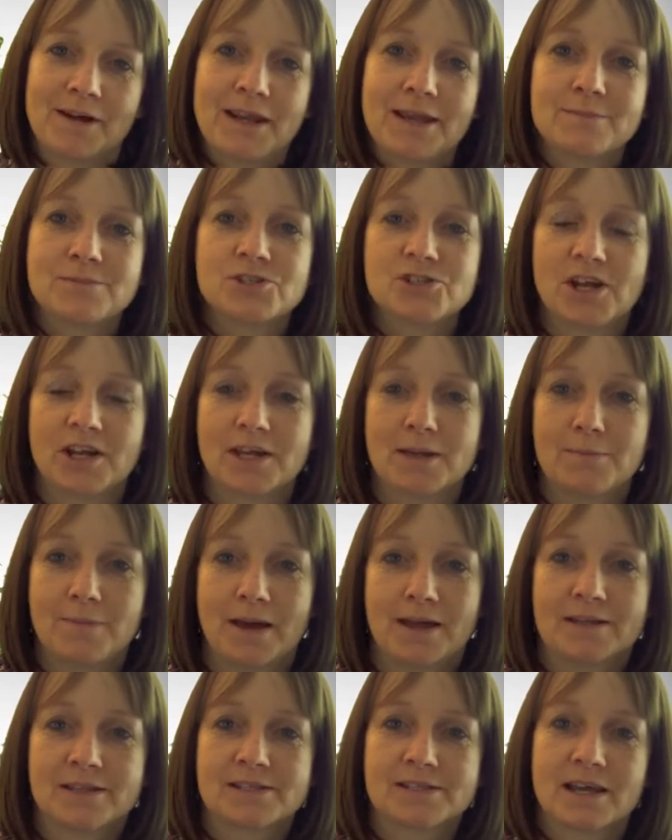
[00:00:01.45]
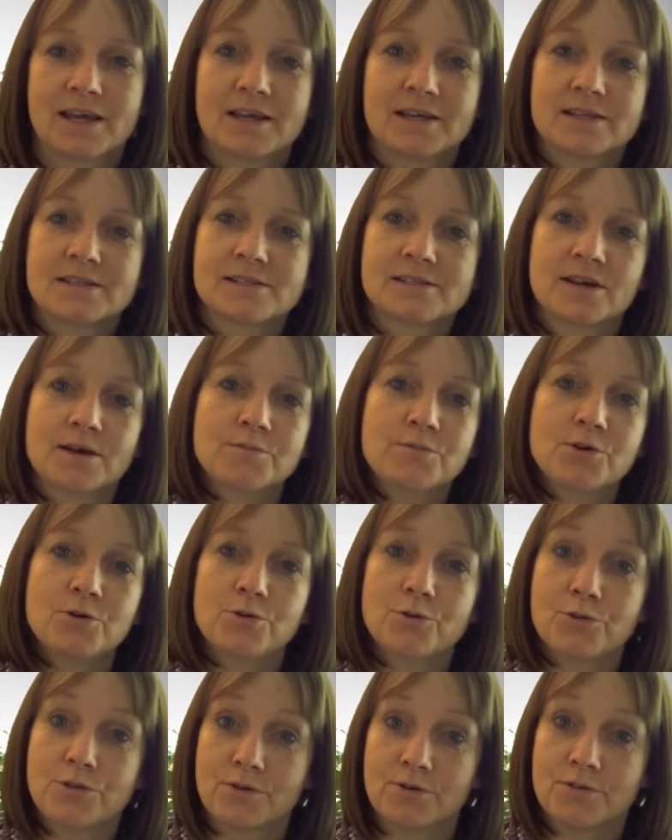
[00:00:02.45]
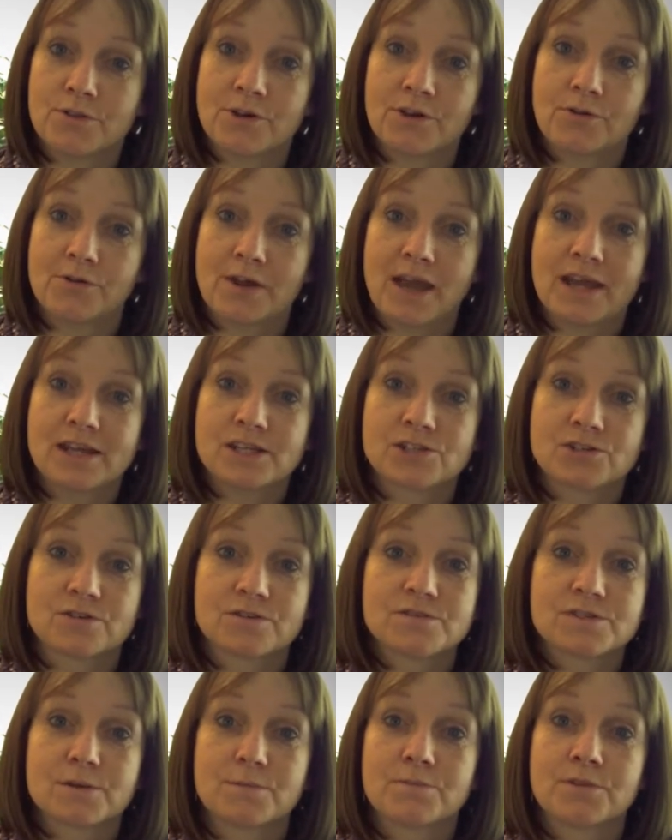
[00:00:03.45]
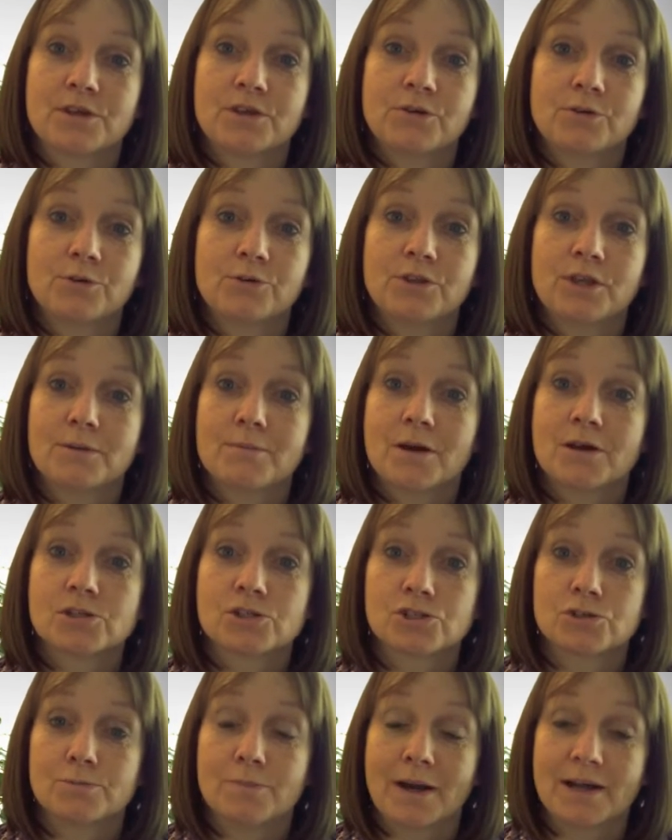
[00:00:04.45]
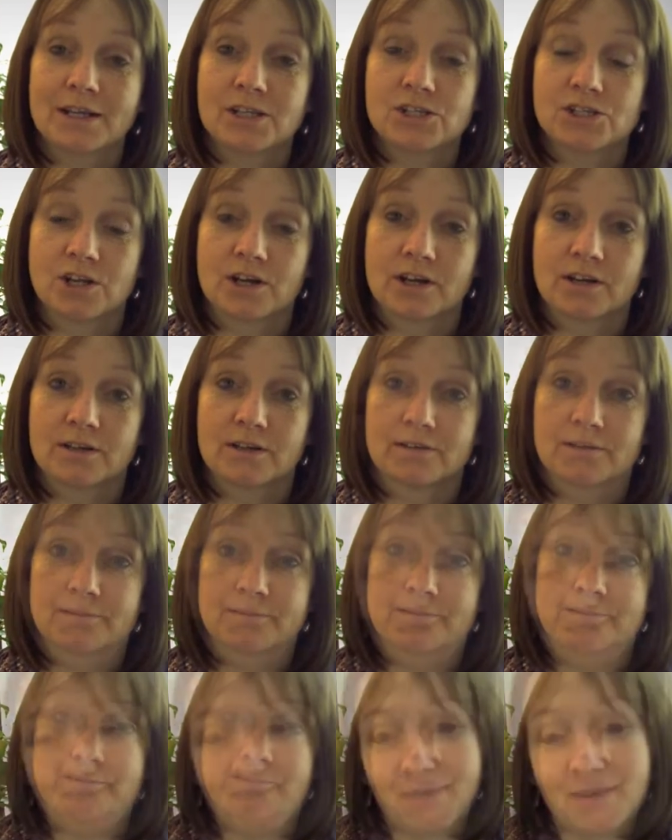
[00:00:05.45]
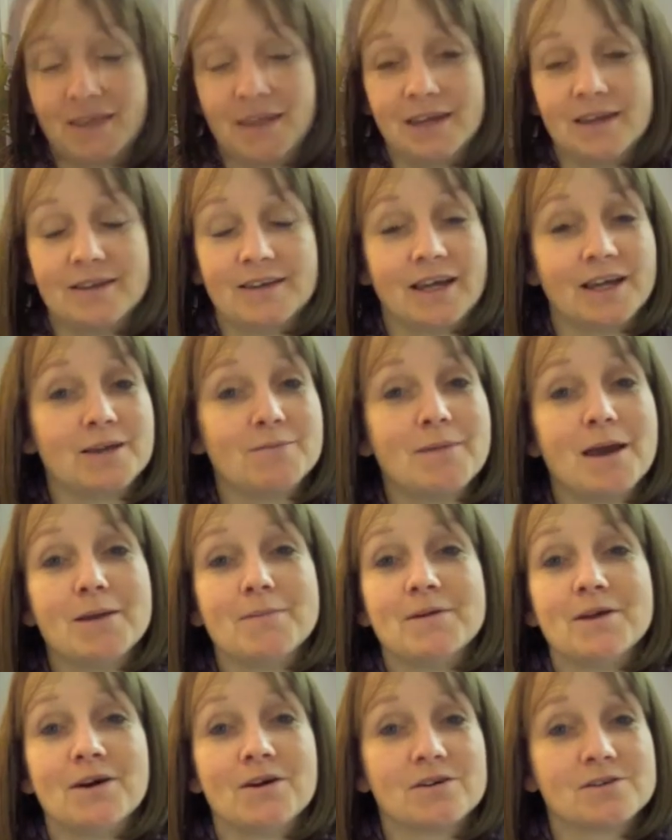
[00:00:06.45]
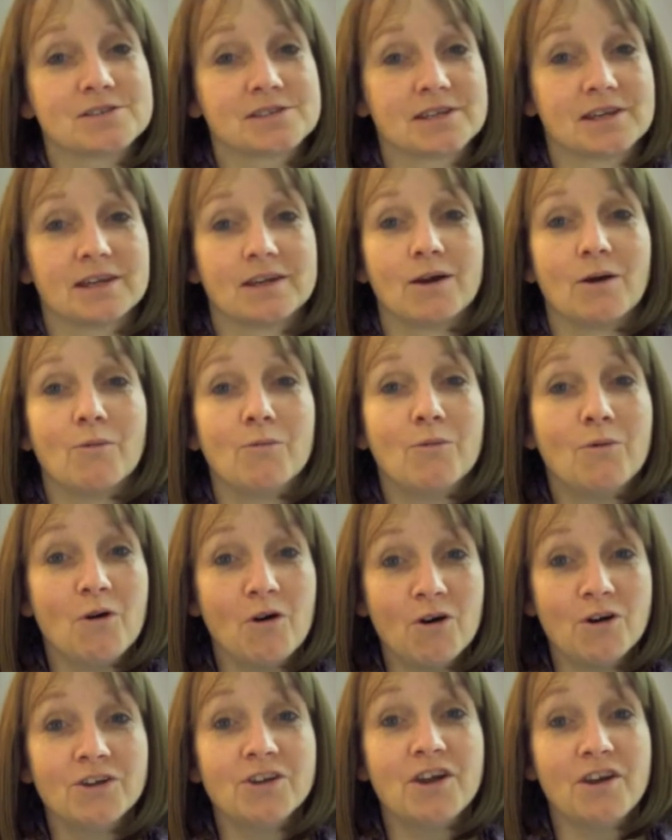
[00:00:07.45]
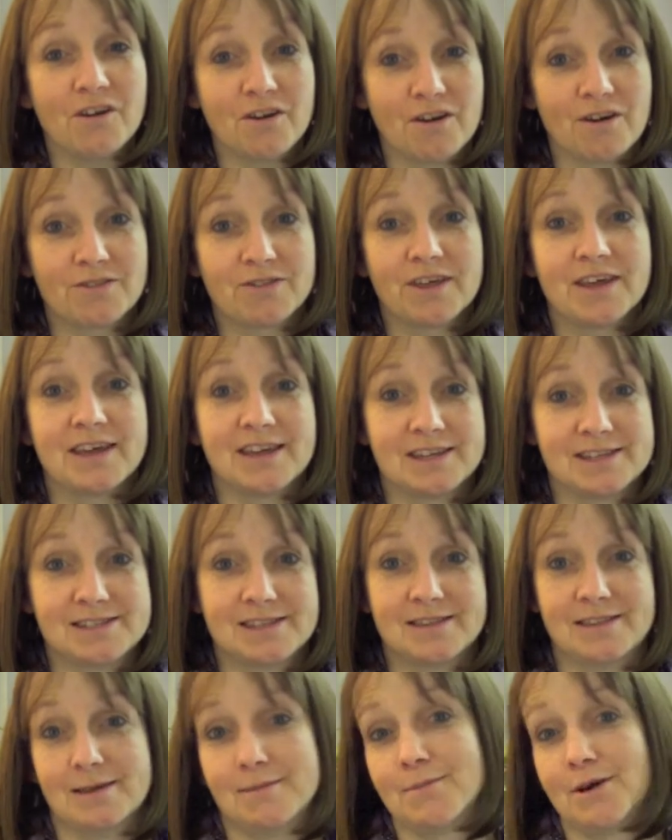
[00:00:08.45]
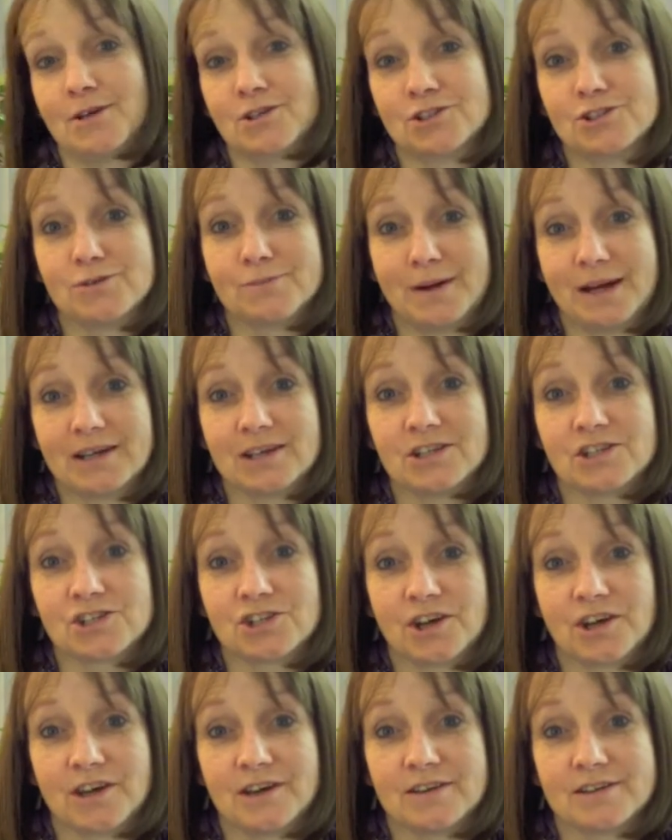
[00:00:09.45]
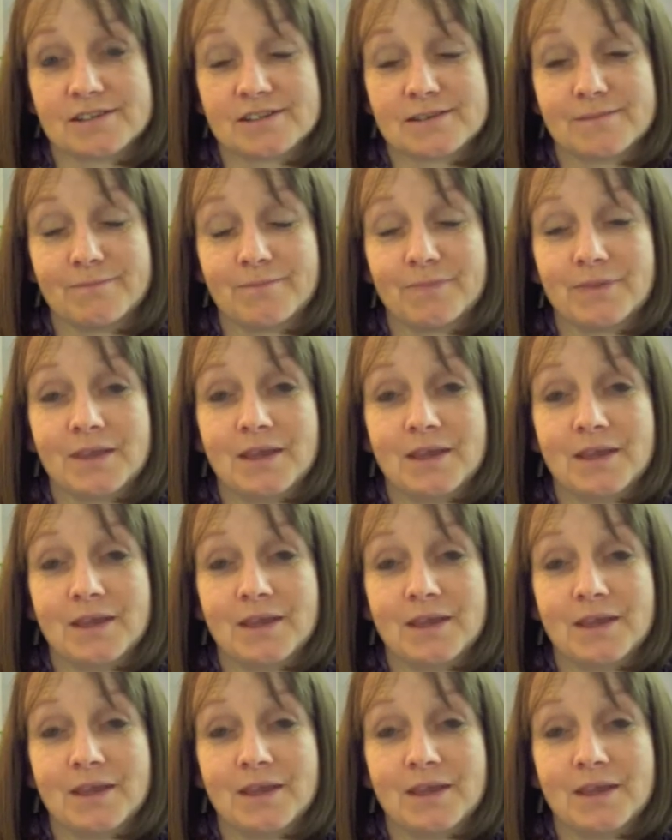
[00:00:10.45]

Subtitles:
My name's Jackie Bent and I'm the author and the creator of something called The Emotional Baggage Diet. Now you may be asking, what on earth is The Emotional Baggage Diet?